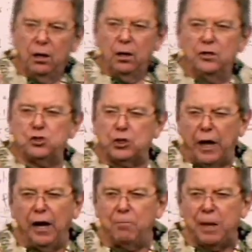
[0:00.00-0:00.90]
It's
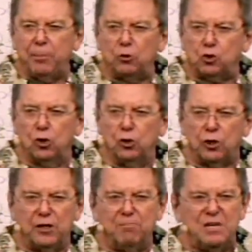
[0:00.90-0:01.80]
telling people truth
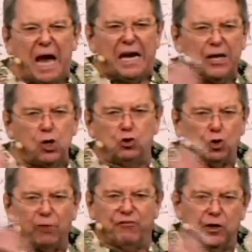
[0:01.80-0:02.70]
and them nailing you
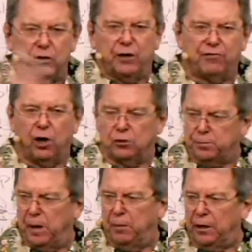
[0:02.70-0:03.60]
to a figurative cross
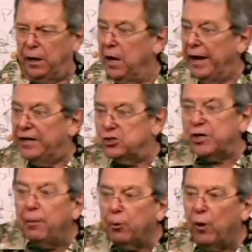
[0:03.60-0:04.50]
publicly and
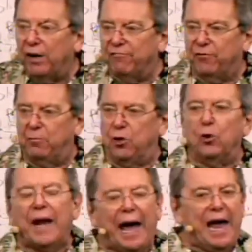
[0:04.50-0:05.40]
separating from
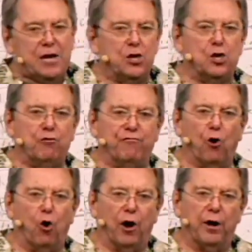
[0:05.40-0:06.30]
you and hating you
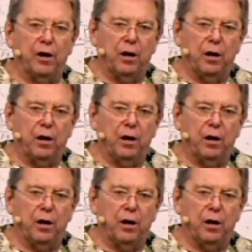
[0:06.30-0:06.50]
for it.